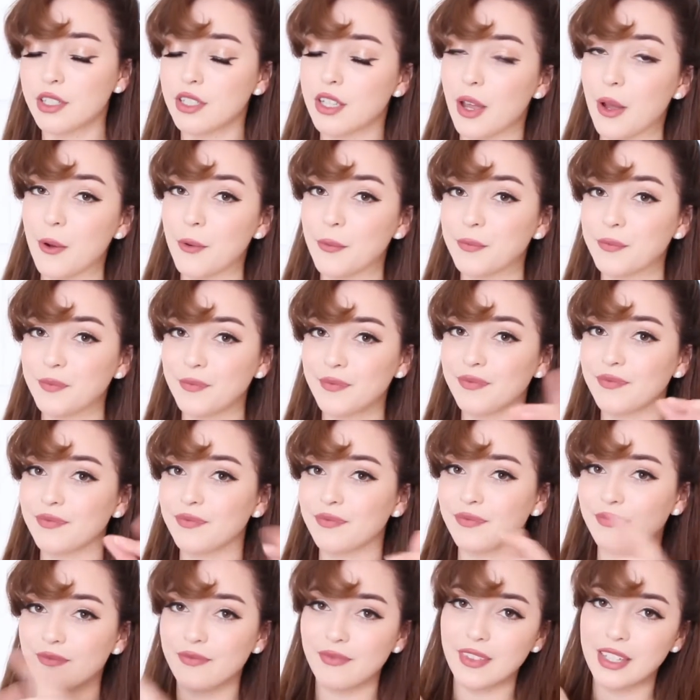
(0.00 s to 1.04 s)
So
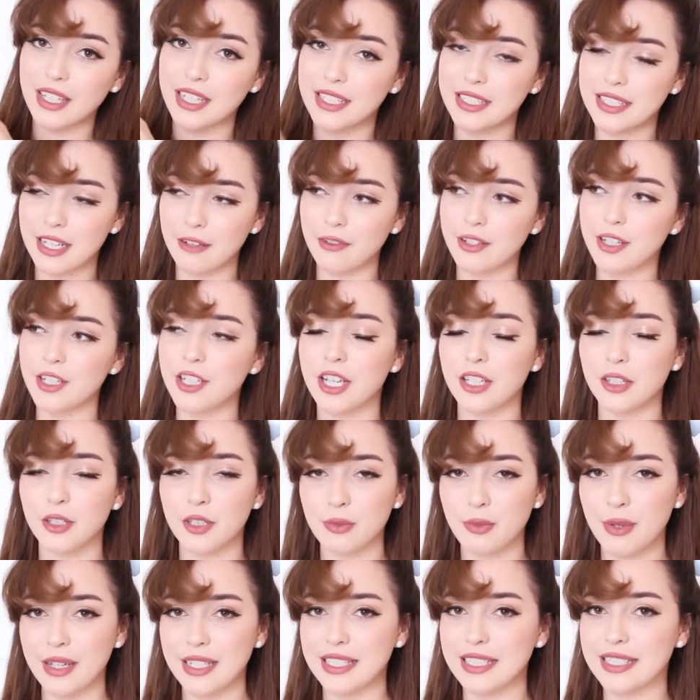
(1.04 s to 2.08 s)
definitely check those
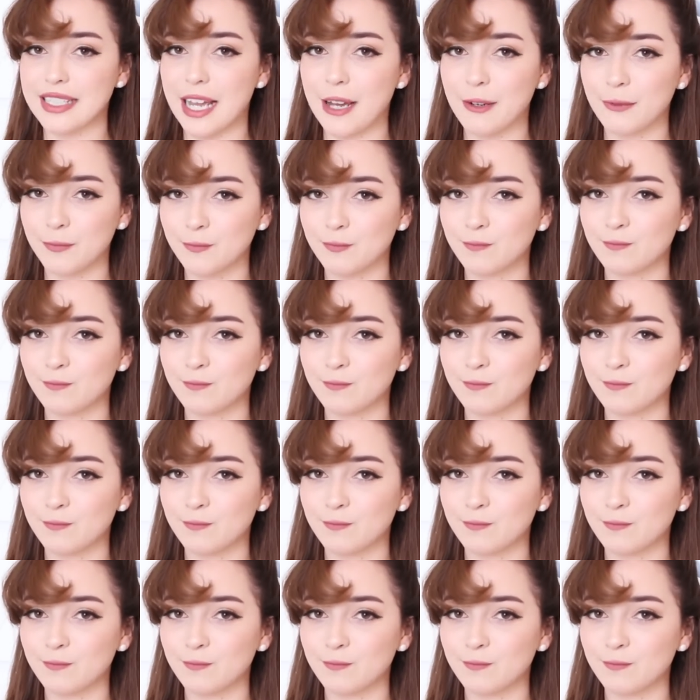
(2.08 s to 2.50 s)
places out.